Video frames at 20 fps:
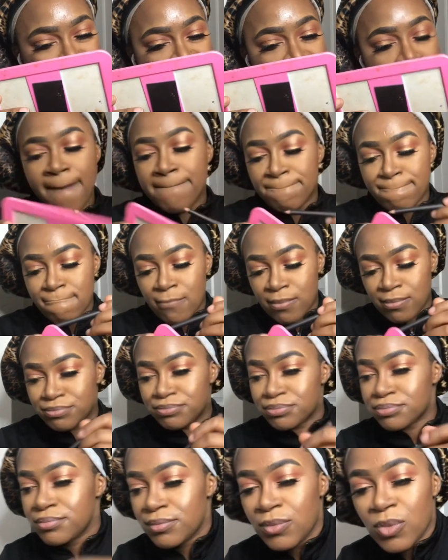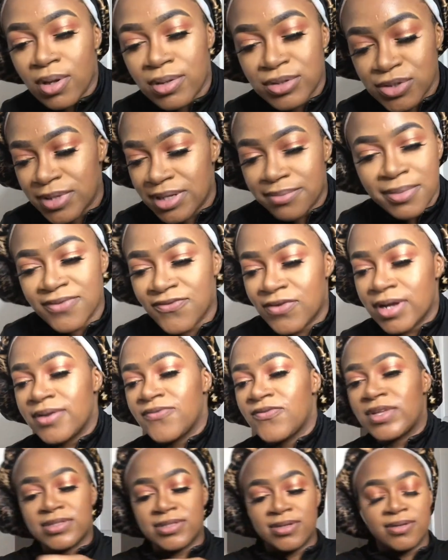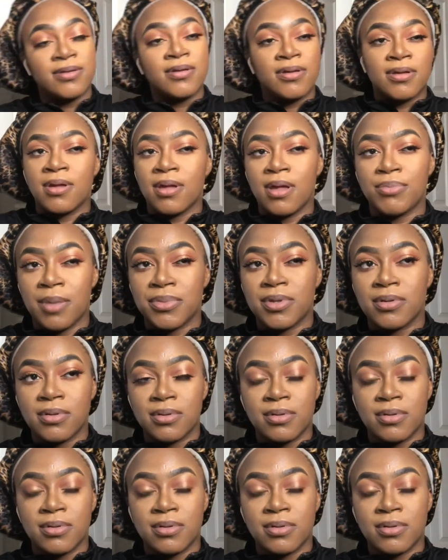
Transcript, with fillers: No, it's actually fortune cookie that I'm using. Sorry.